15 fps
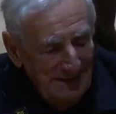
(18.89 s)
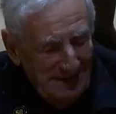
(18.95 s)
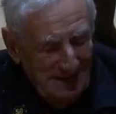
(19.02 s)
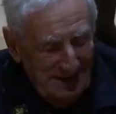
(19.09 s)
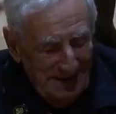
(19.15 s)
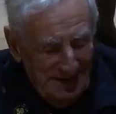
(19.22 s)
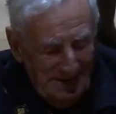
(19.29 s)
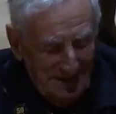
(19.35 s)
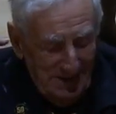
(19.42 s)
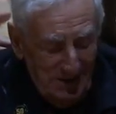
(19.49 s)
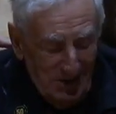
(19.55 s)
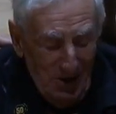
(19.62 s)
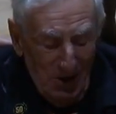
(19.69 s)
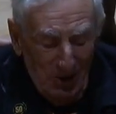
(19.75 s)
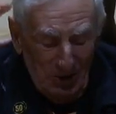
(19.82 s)
That was
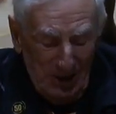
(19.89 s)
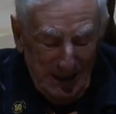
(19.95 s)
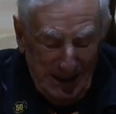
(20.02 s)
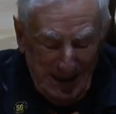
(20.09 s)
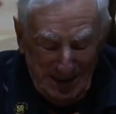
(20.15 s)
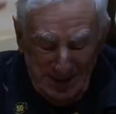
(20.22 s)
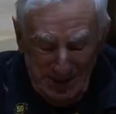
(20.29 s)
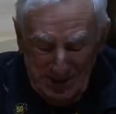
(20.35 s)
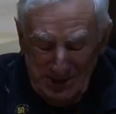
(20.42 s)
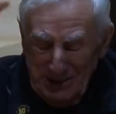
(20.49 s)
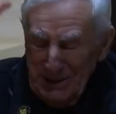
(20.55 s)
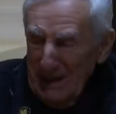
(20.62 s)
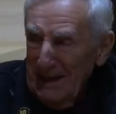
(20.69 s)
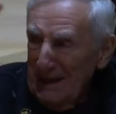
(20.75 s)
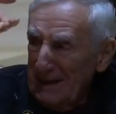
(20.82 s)
moments ago right here at
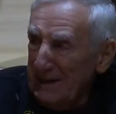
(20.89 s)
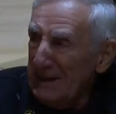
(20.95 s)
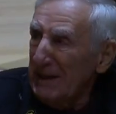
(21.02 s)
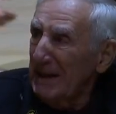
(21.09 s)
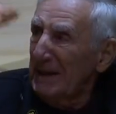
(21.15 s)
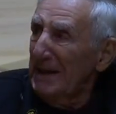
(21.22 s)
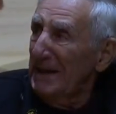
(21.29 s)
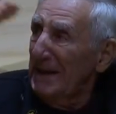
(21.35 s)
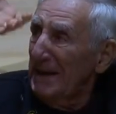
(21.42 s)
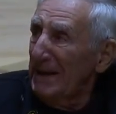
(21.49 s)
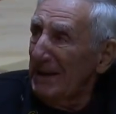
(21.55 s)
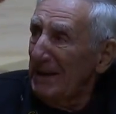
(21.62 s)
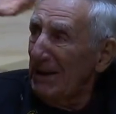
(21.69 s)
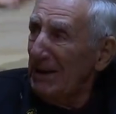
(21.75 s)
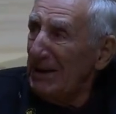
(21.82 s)
Rocket Mortgage
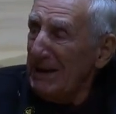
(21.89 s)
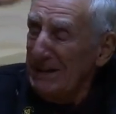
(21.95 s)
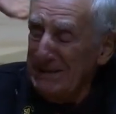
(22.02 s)
Fieldhouse.